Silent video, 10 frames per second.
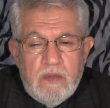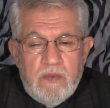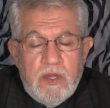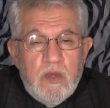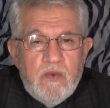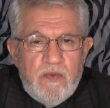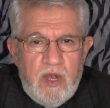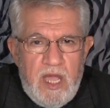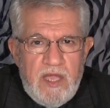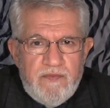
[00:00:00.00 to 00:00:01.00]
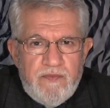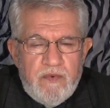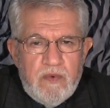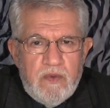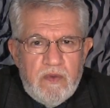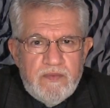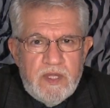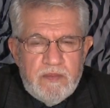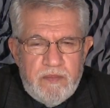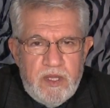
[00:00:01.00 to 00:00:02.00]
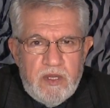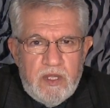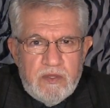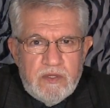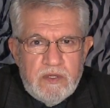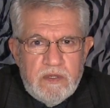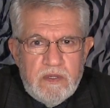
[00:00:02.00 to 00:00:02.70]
way of life of that period,